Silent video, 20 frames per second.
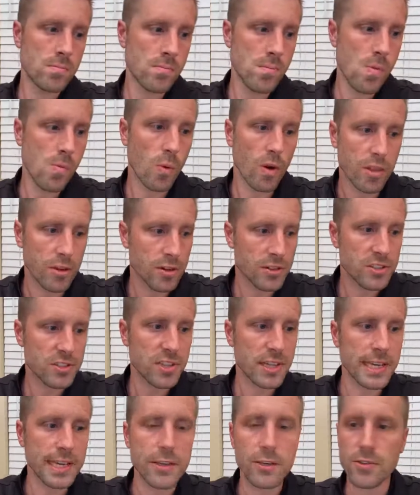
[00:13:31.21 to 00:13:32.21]
Whether it's the
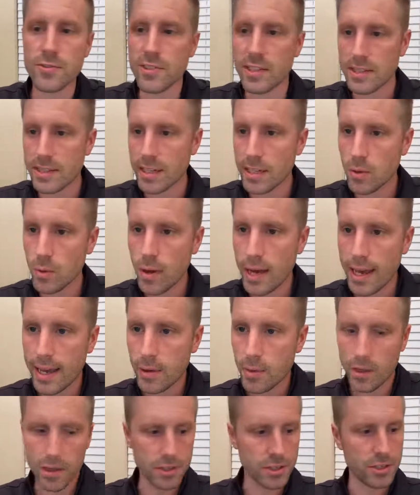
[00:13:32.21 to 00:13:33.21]
Hill Vending way,
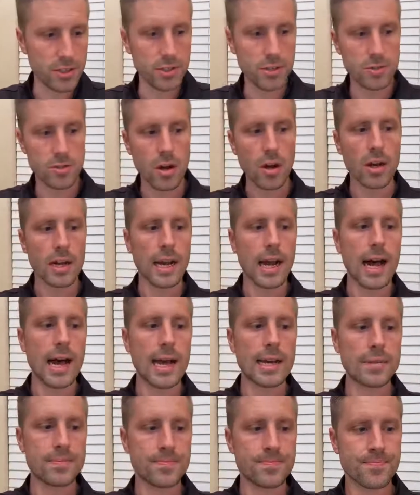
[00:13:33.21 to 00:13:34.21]
whether you use our
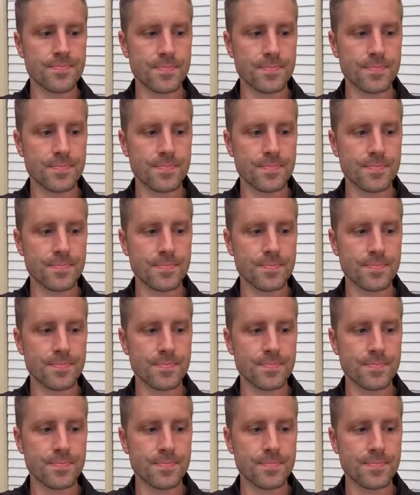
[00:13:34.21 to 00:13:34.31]
guide,